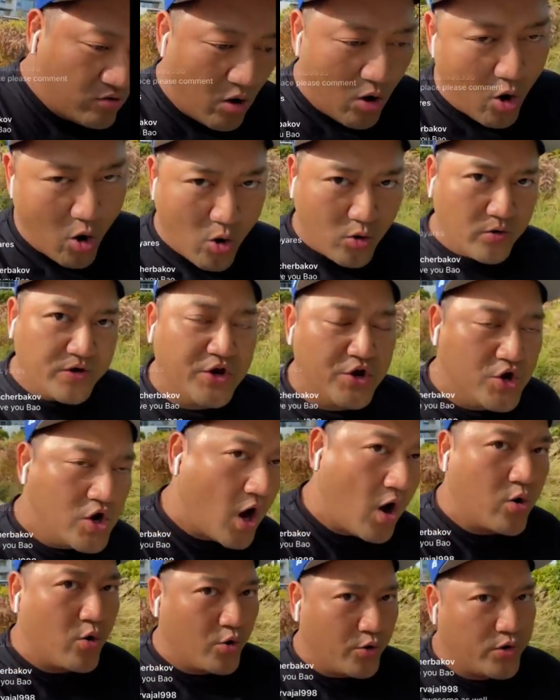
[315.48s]
You owe,
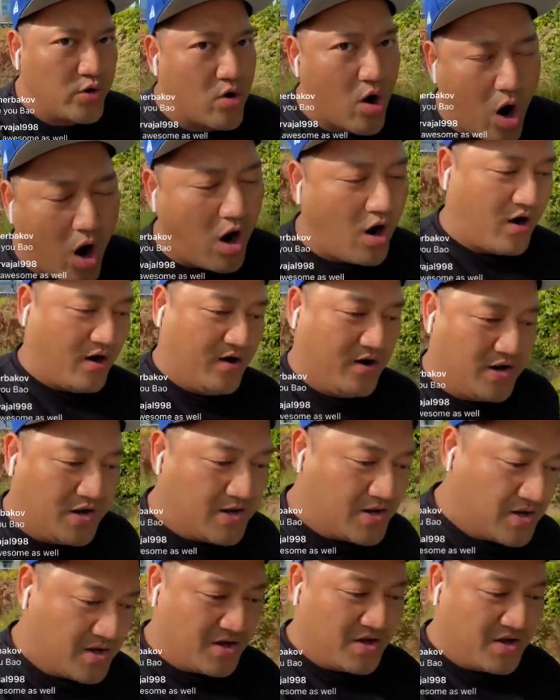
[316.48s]
you know who you are.